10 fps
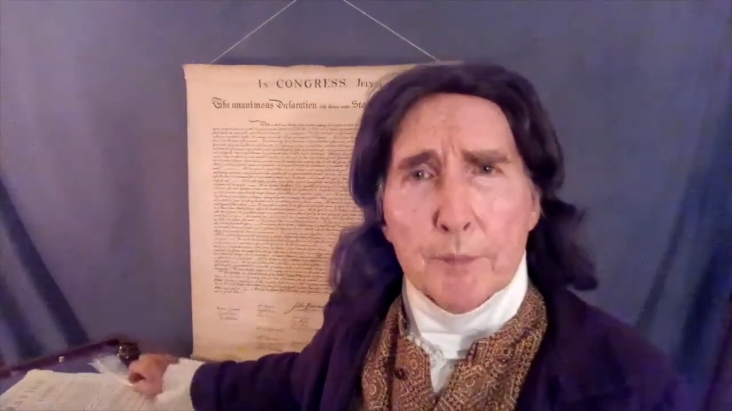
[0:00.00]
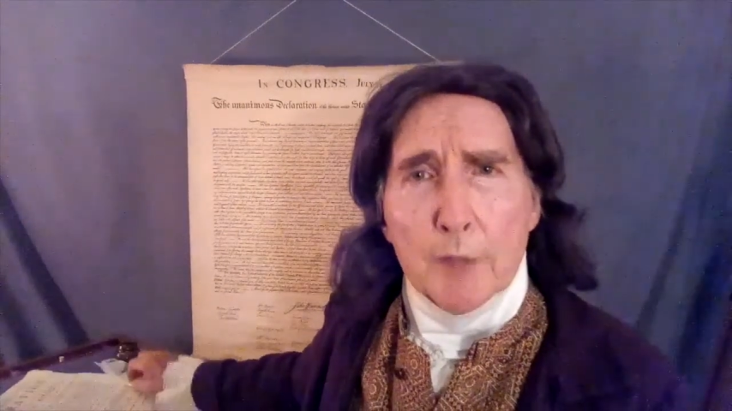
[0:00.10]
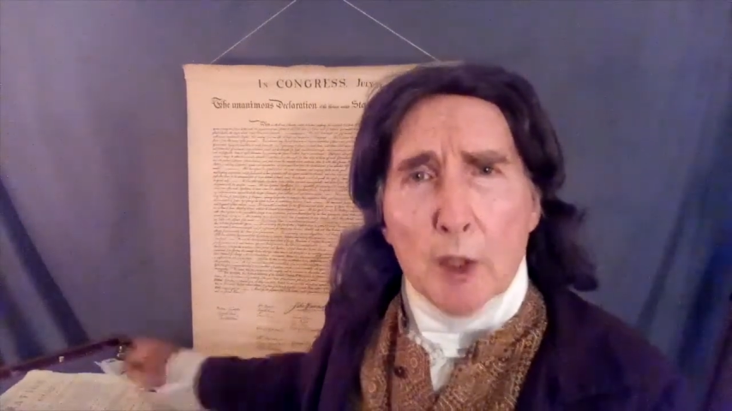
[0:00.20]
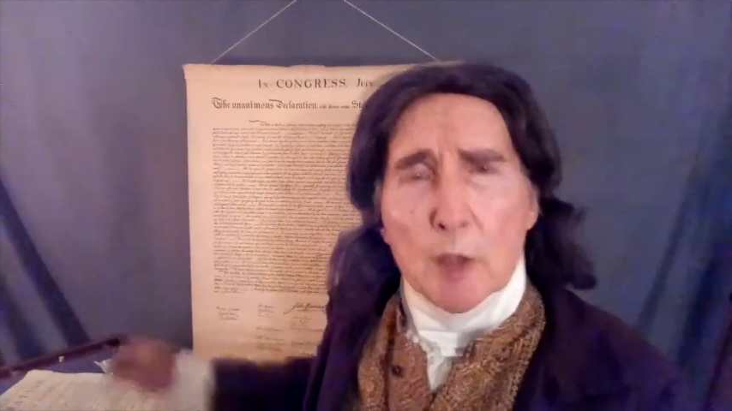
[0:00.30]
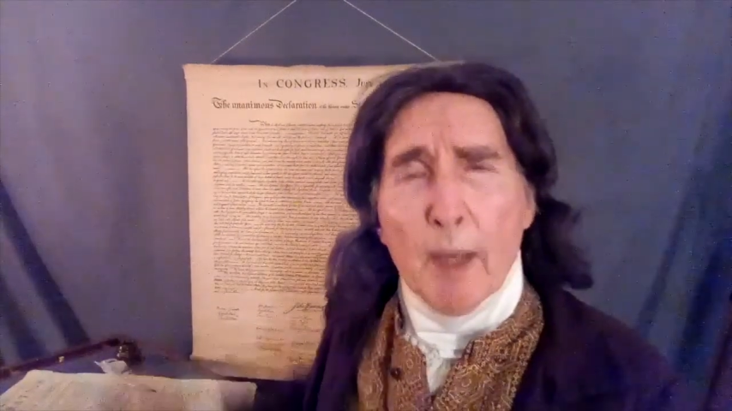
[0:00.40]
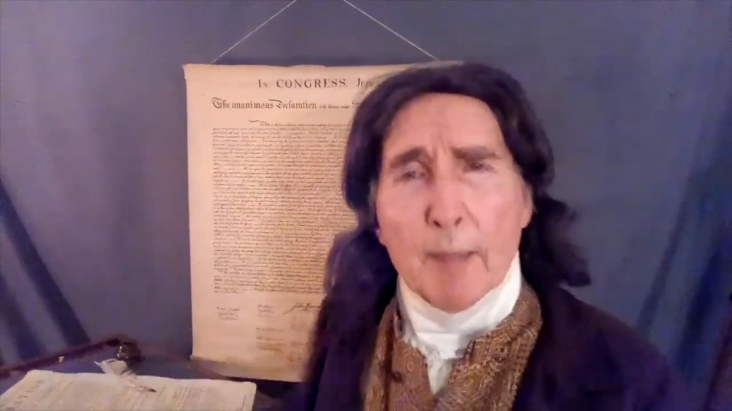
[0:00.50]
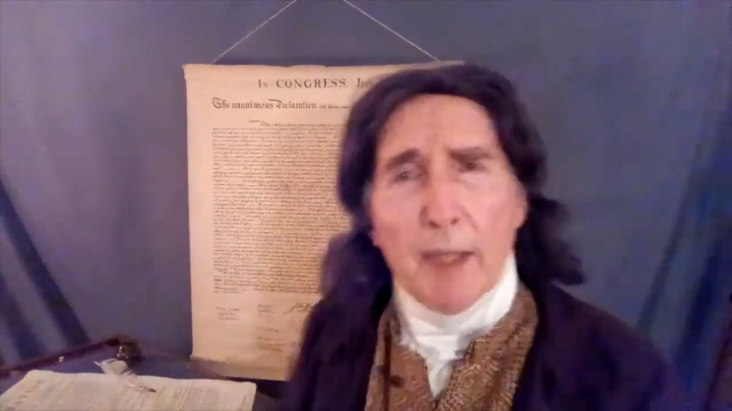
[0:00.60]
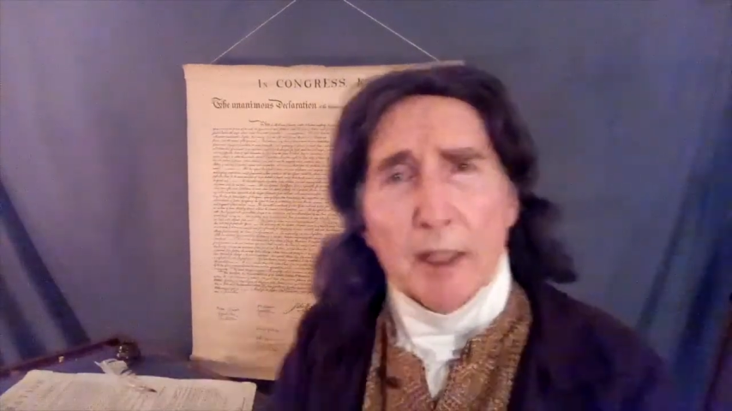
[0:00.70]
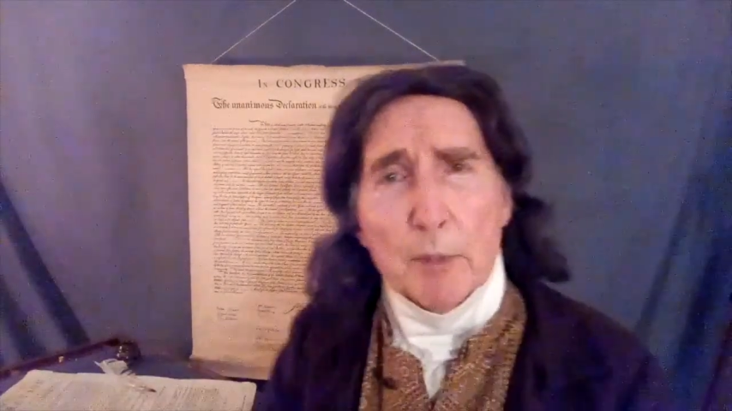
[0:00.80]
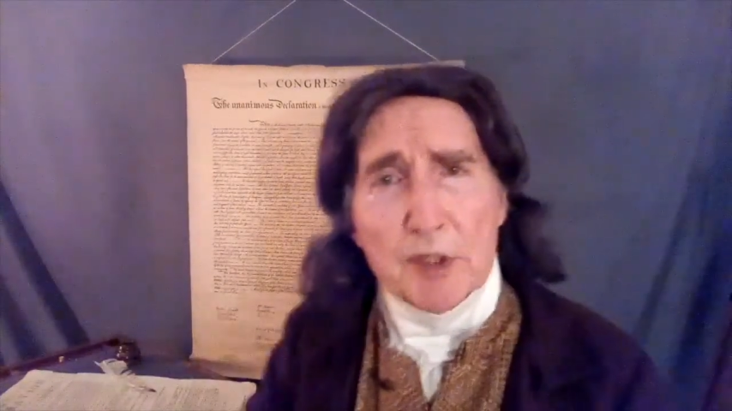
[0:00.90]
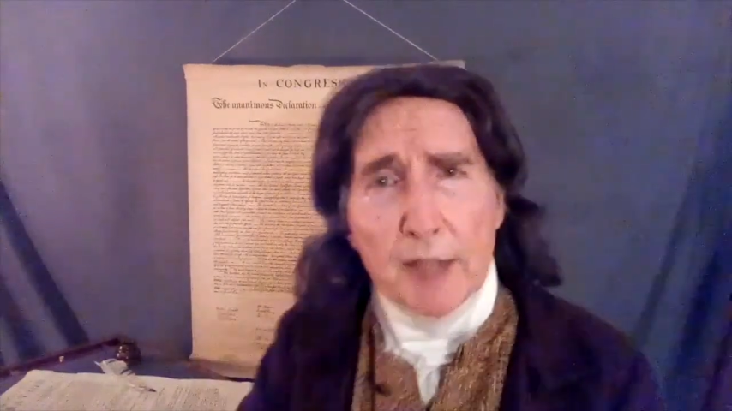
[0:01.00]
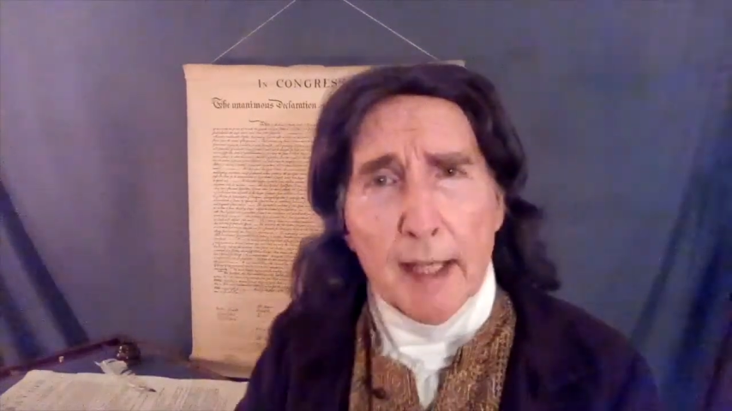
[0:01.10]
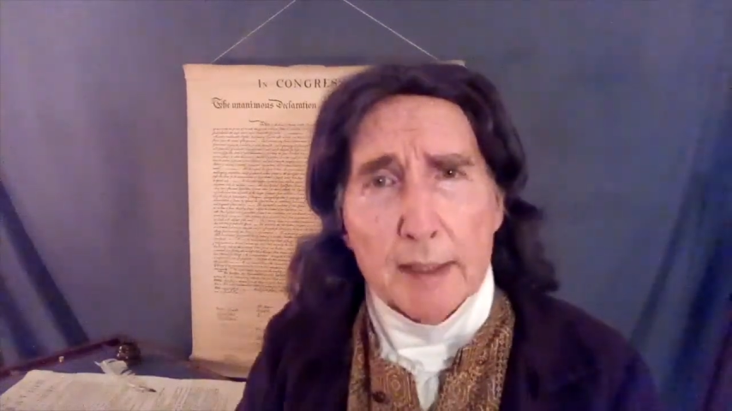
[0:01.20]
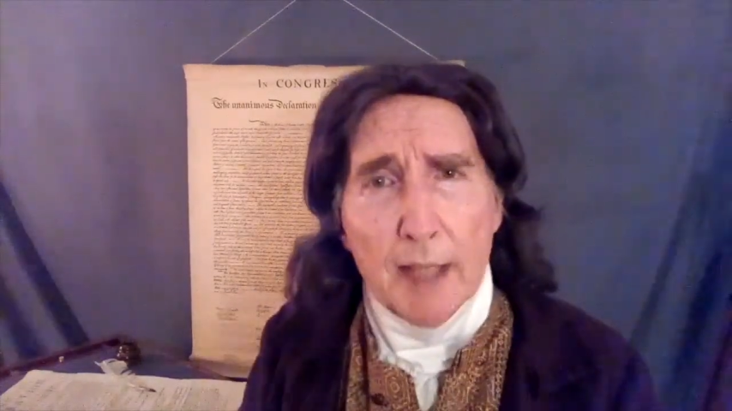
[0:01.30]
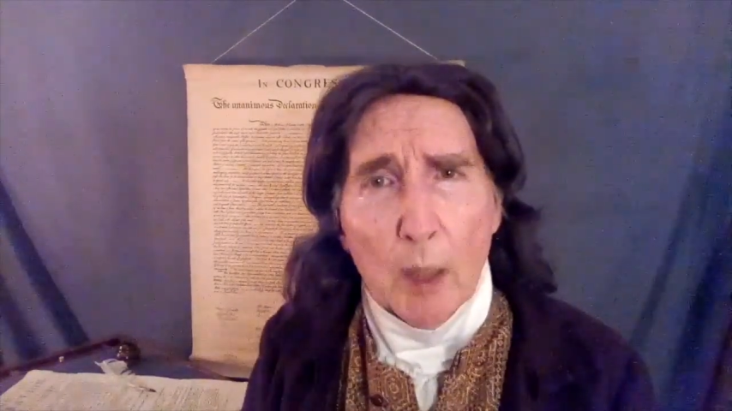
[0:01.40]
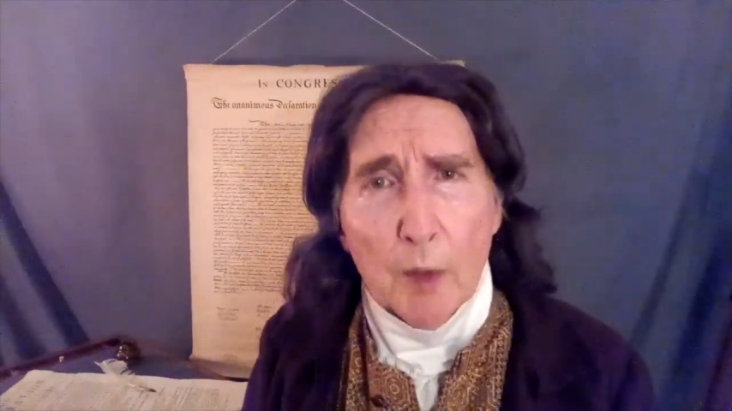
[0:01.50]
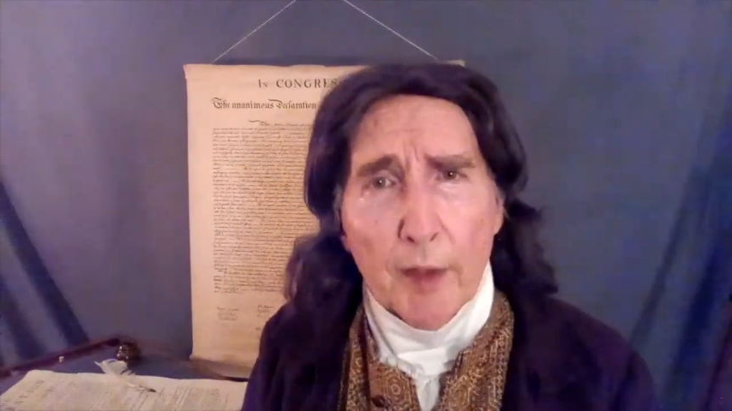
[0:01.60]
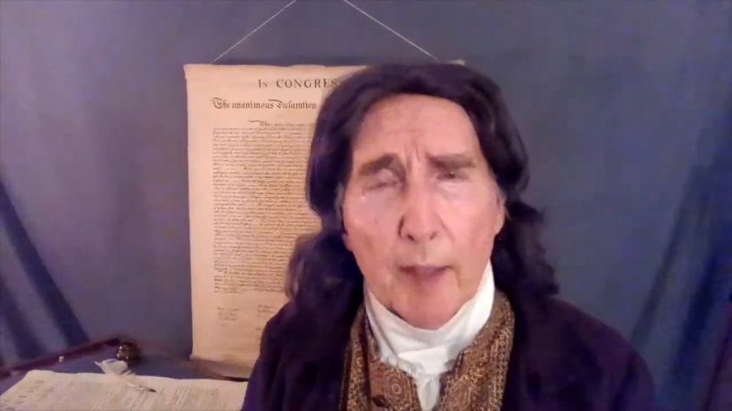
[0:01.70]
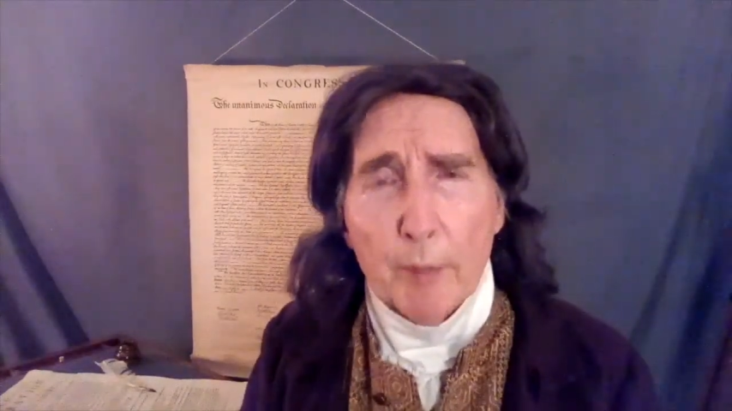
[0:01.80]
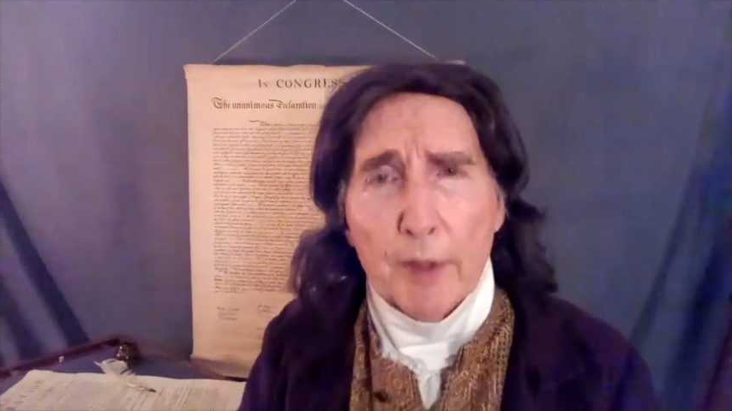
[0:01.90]
You might make a mistake now and
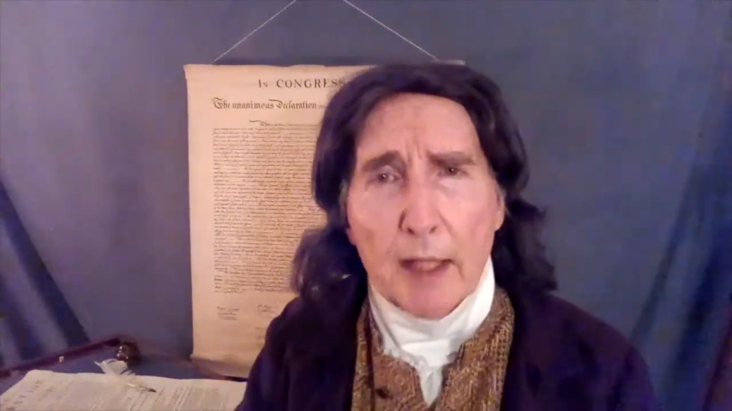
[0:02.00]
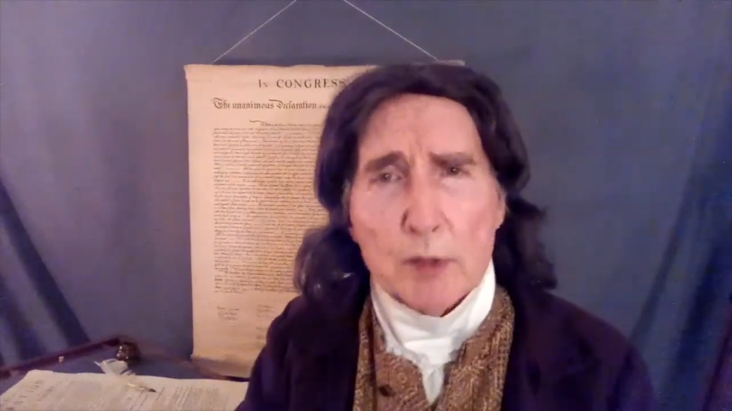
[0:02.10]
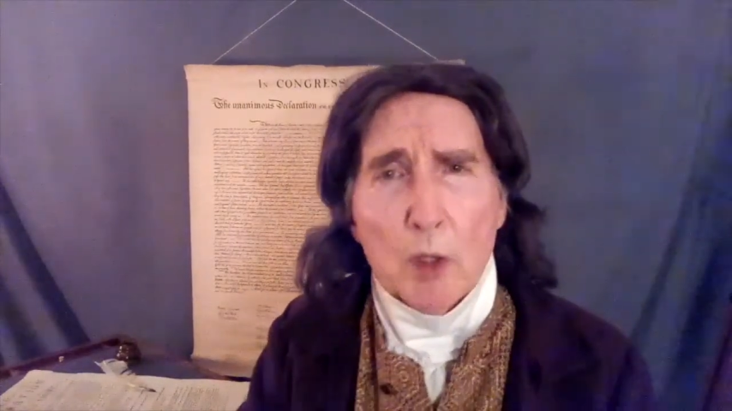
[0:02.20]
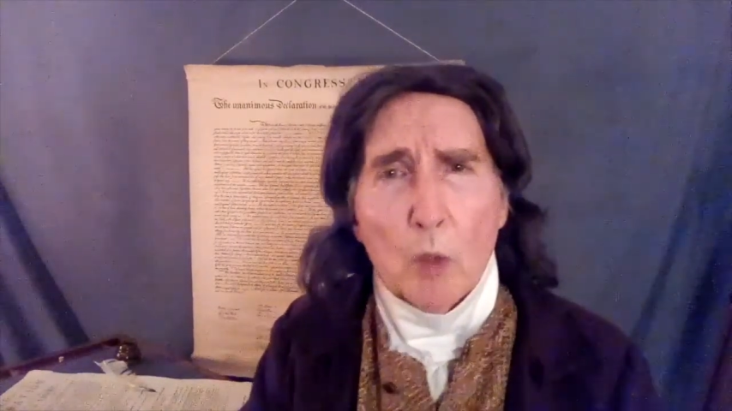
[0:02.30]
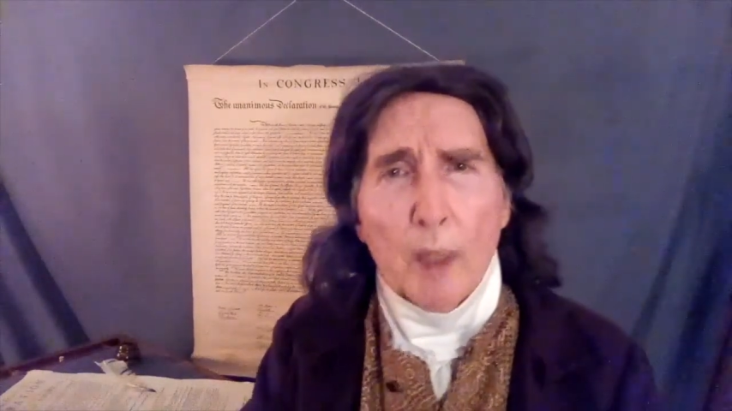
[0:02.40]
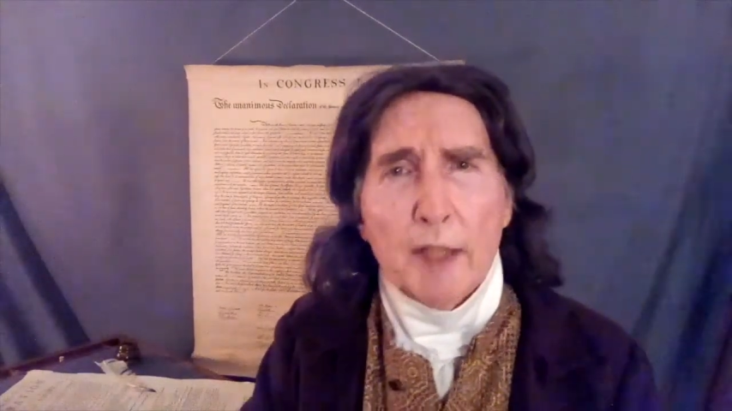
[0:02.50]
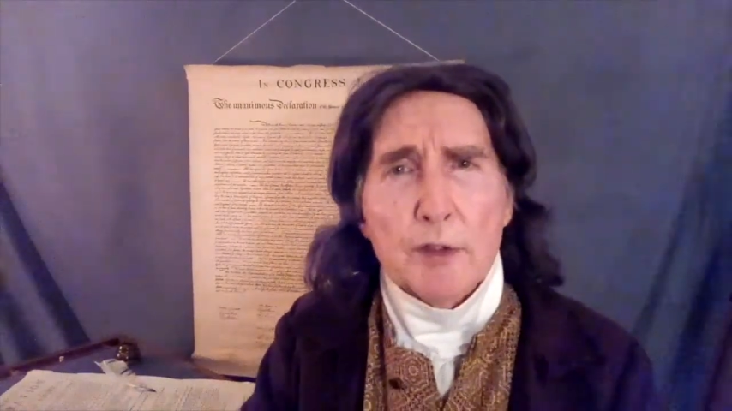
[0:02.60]
then, but that's all right.